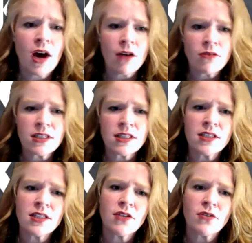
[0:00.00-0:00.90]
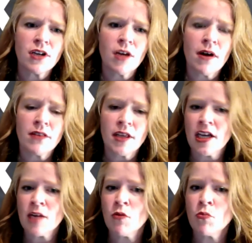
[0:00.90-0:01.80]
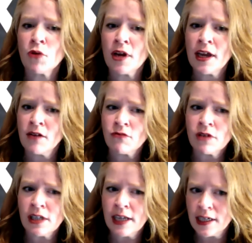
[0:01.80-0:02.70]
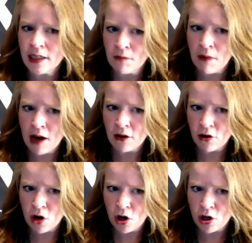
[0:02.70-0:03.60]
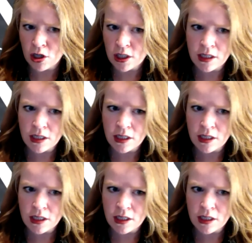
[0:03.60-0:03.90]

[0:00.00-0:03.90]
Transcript: does this theory about the animal brain relate to modern art?